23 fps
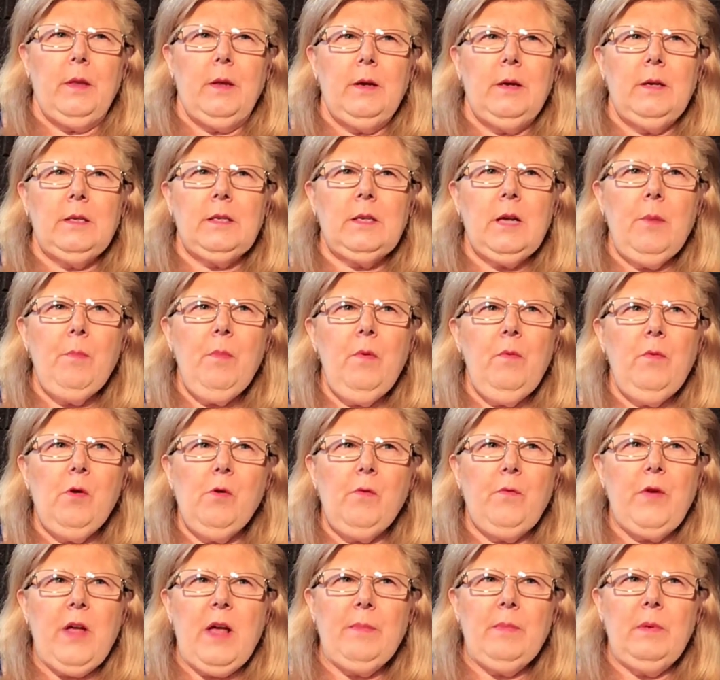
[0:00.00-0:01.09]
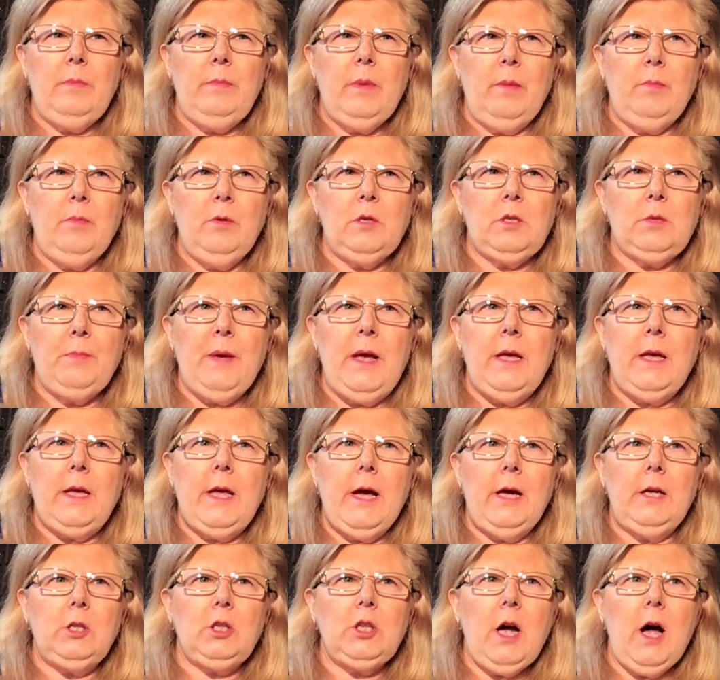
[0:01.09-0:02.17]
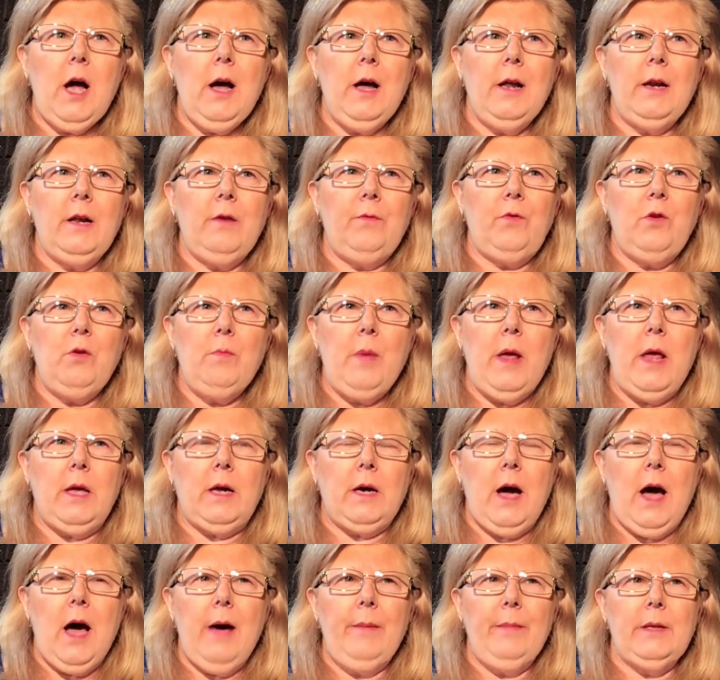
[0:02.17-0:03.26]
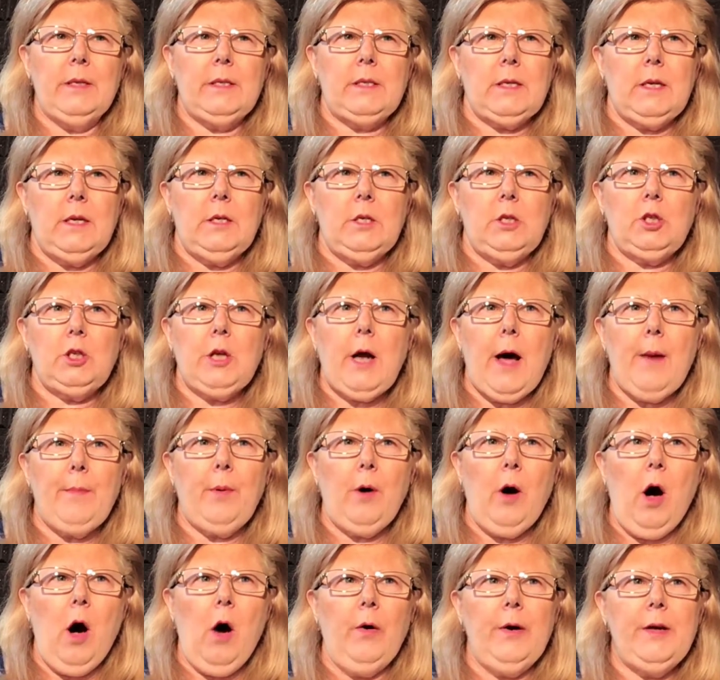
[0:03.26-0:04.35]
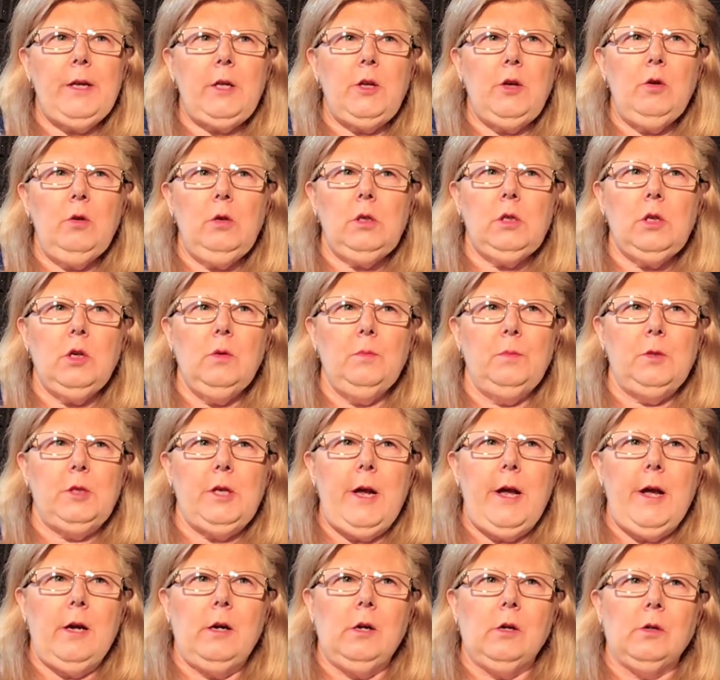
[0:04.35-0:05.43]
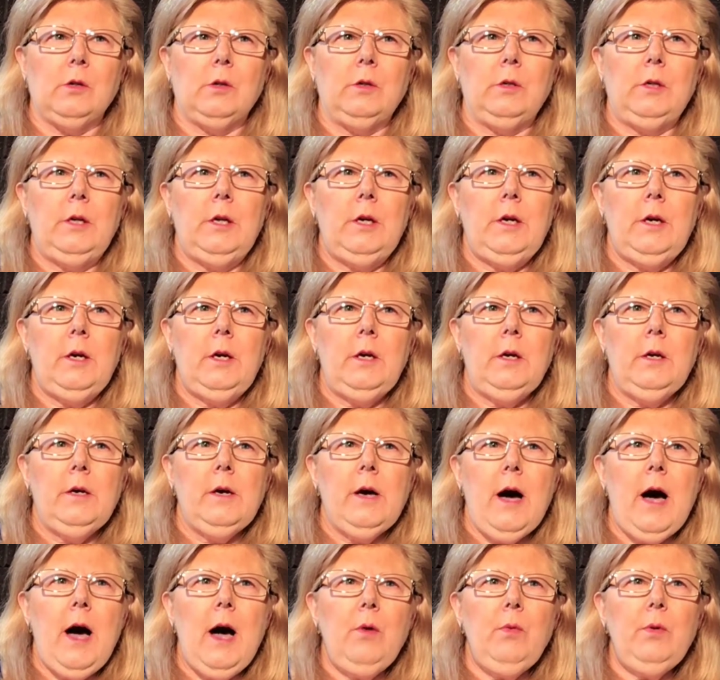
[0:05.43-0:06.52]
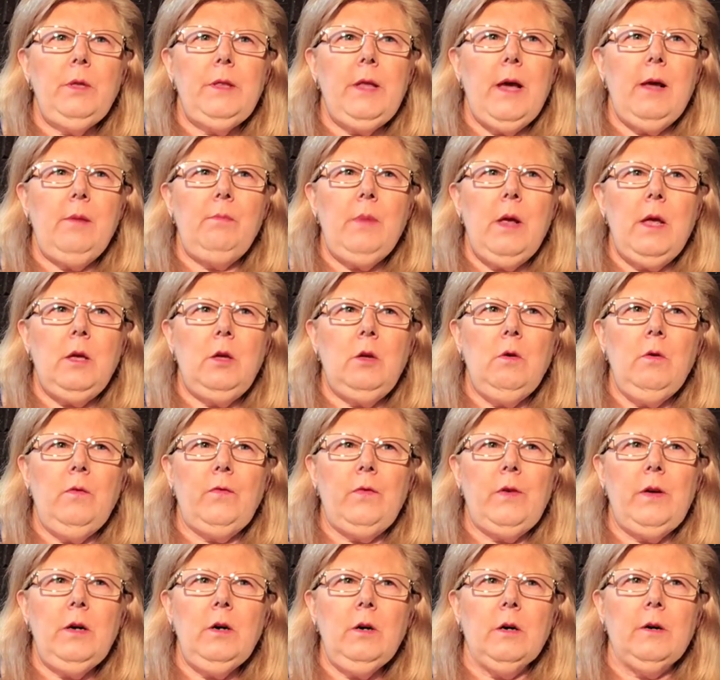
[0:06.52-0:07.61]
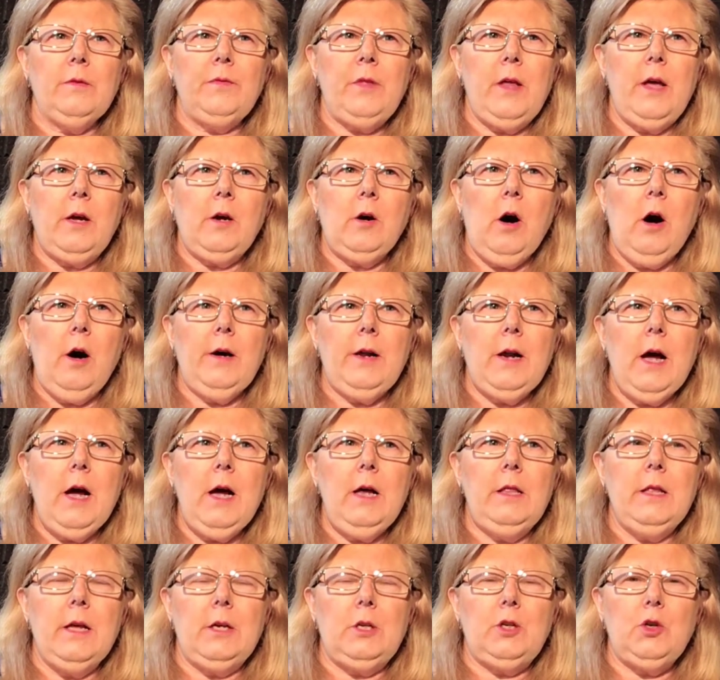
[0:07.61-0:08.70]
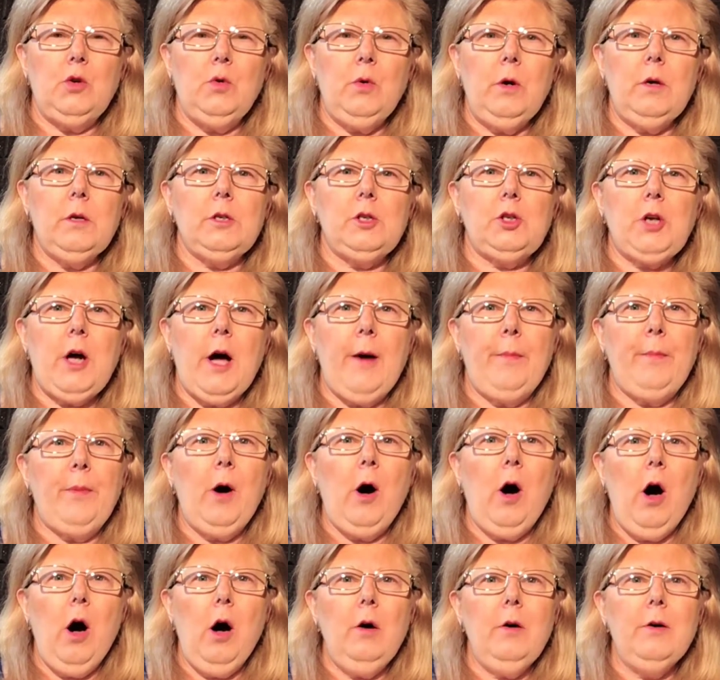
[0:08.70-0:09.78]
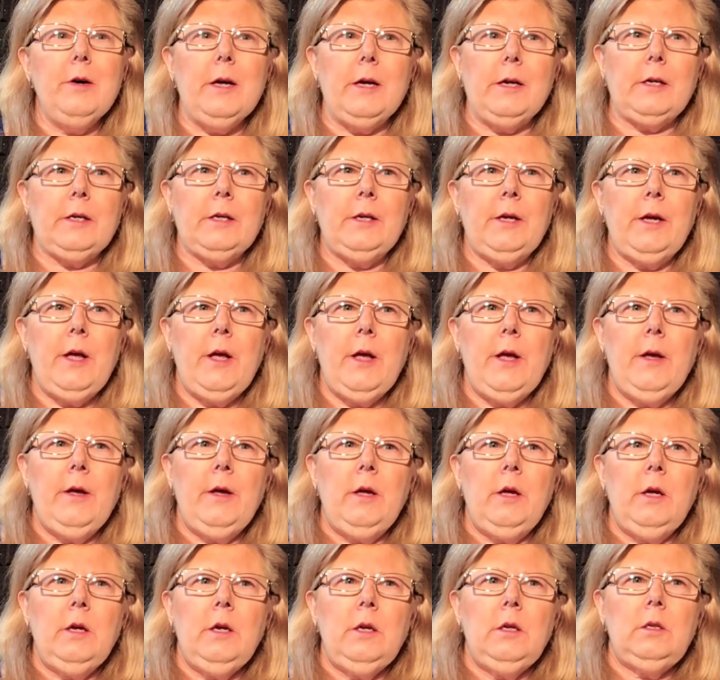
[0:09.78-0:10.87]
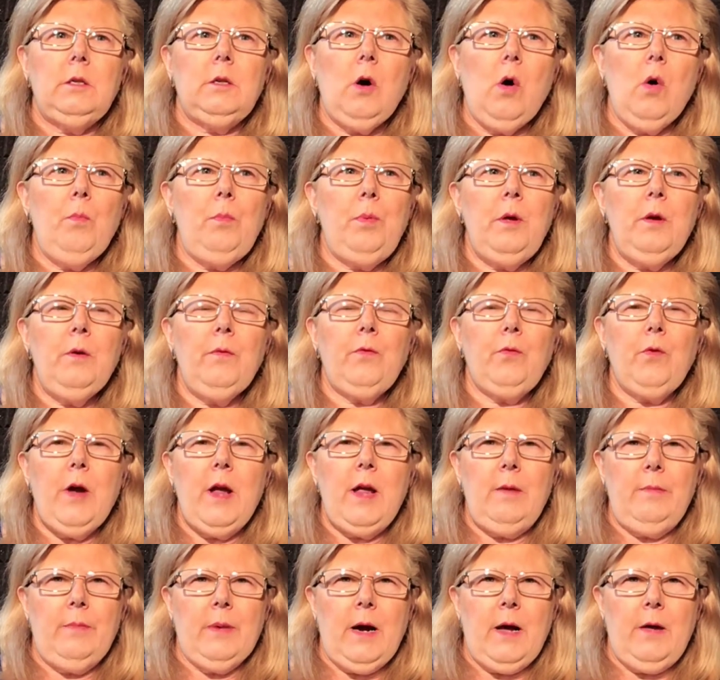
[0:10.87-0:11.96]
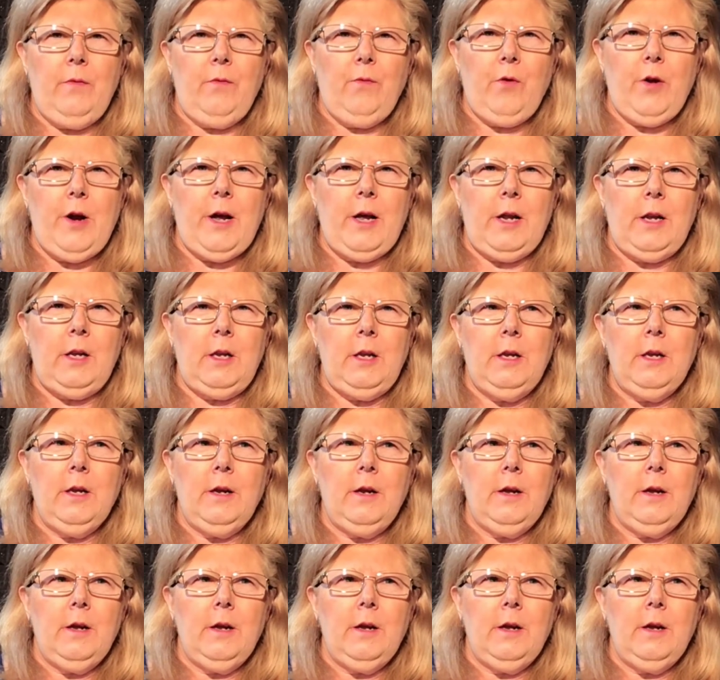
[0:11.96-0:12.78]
Some of your family members may catch on if you make comments on the Shopaholic YouTube channel. How would that make you feel if they caught on that you are a shopaholic? Don't be afraid, my friend.